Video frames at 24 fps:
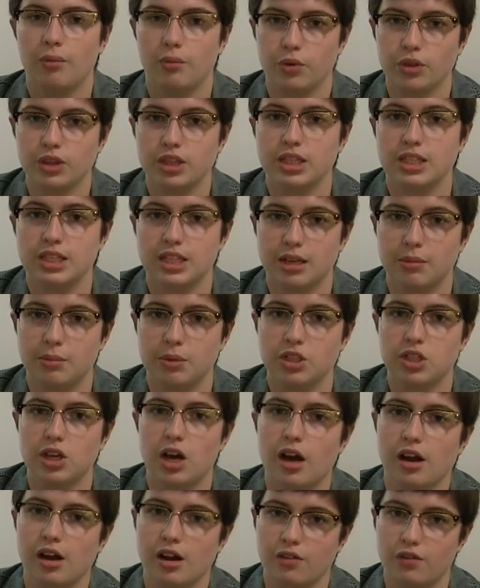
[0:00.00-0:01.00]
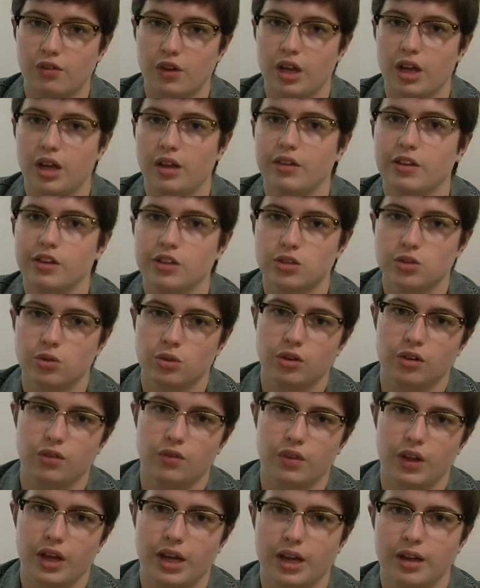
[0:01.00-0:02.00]
with the cinematography and the sort
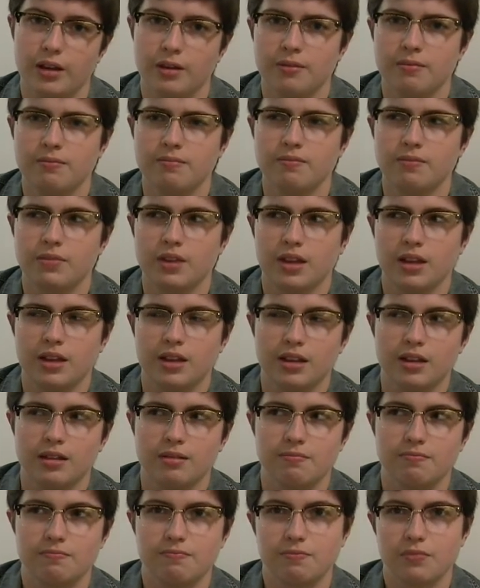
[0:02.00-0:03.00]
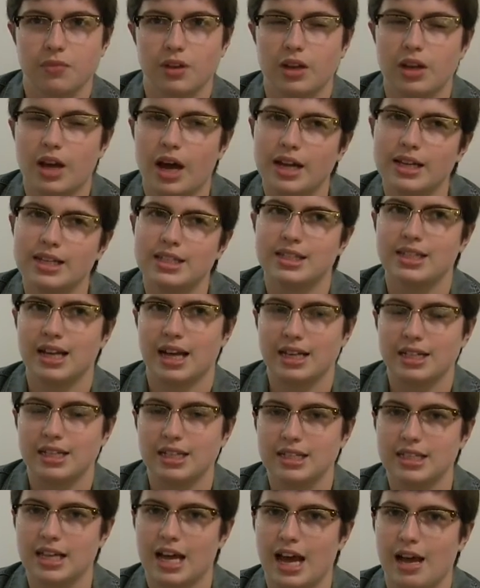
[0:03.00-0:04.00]
of like, not
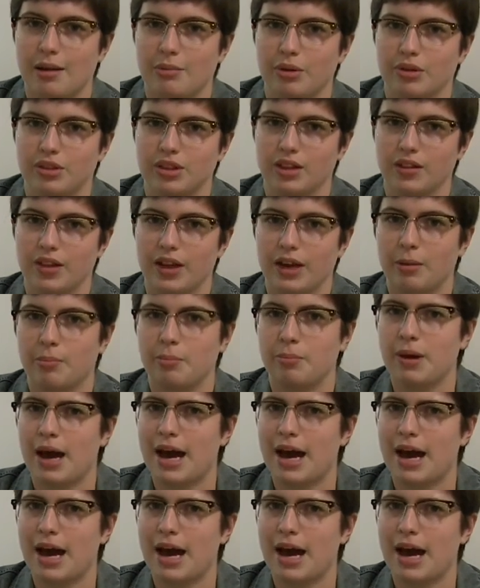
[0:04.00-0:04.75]
set design, but the like